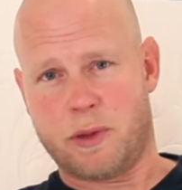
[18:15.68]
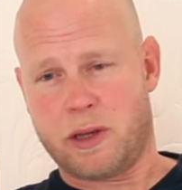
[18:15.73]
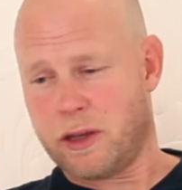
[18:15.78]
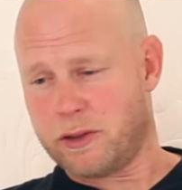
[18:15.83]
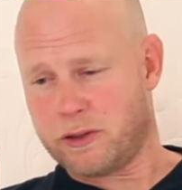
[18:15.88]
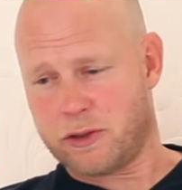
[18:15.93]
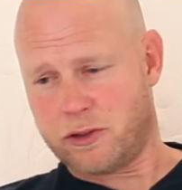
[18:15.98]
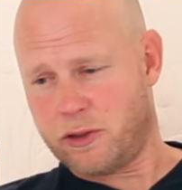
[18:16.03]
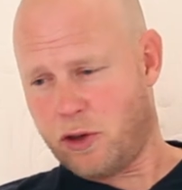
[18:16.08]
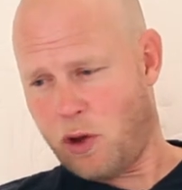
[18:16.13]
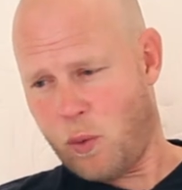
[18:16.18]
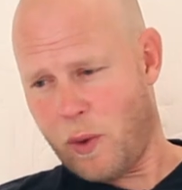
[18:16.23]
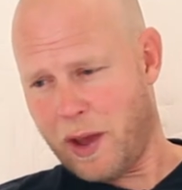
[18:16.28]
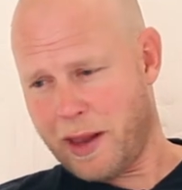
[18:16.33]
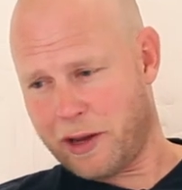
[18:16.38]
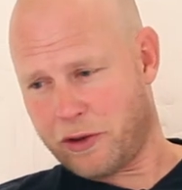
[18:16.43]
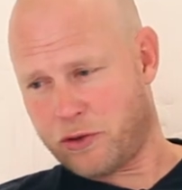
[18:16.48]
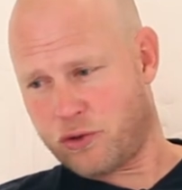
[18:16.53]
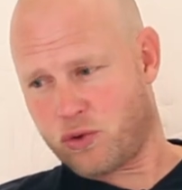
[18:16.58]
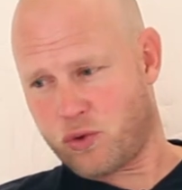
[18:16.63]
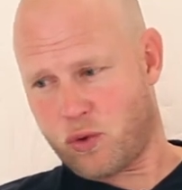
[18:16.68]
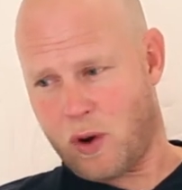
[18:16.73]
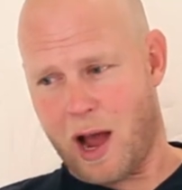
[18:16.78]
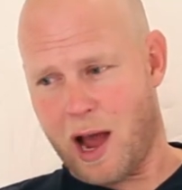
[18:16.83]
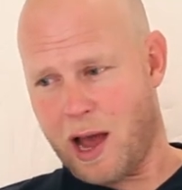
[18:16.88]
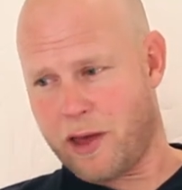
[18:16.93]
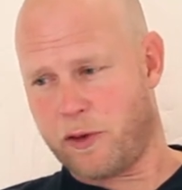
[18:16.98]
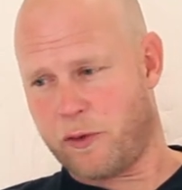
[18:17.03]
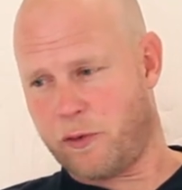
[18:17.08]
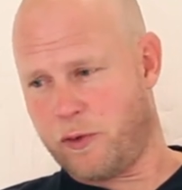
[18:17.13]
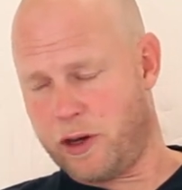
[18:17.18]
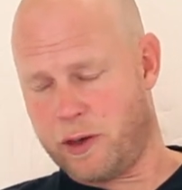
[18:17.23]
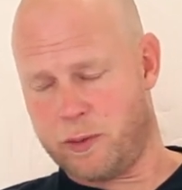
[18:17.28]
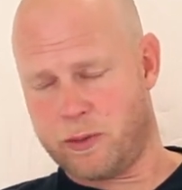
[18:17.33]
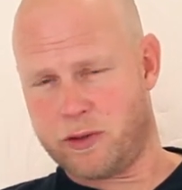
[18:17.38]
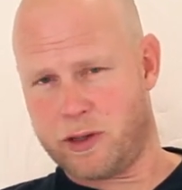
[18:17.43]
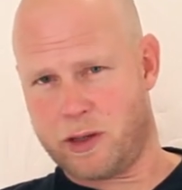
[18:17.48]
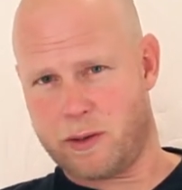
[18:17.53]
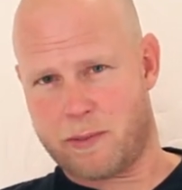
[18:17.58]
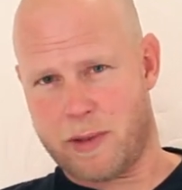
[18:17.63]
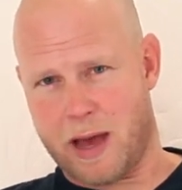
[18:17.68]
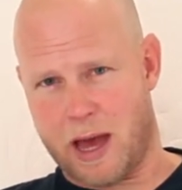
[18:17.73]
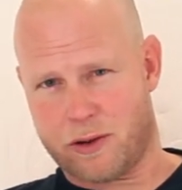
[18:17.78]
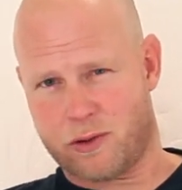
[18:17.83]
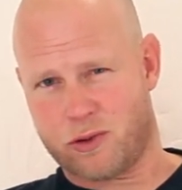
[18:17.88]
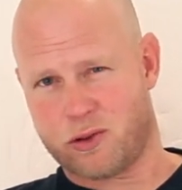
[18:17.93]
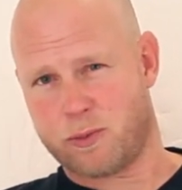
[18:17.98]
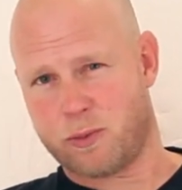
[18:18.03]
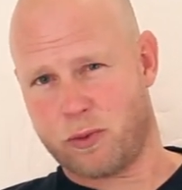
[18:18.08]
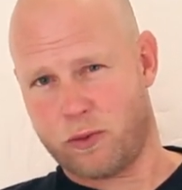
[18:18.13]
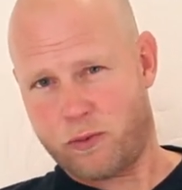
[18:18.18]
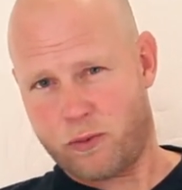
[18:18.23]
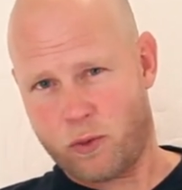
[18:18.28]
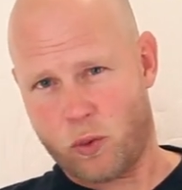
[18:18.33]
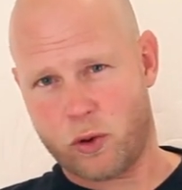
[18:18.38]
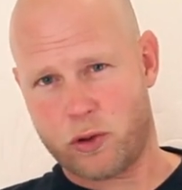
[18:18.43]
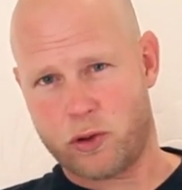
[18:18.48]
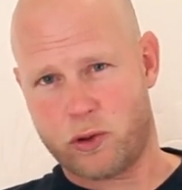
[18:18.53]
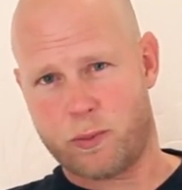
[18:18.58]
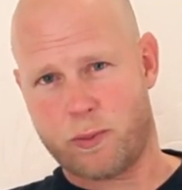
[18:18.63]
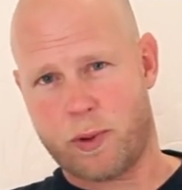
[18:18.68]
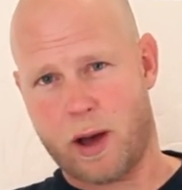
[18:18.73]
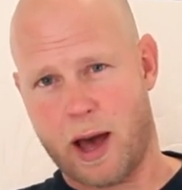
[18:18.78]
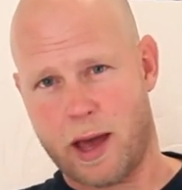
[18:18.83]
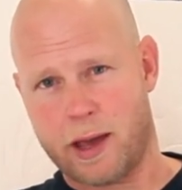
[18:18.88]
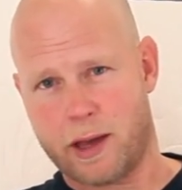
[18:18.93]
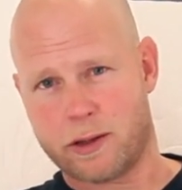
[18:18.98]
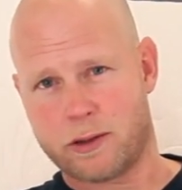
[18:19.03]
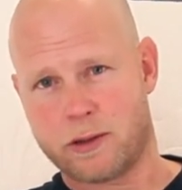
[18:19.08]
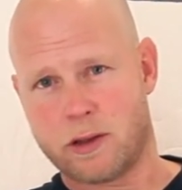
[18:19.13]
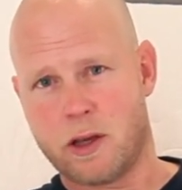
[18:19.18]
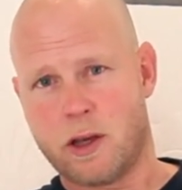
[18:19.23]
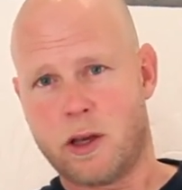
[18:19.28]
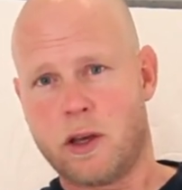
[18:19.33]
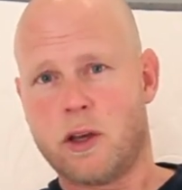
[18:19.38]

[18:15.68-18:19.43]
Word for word: because there's no way to try the Freedom Sleep mattress before you buy it.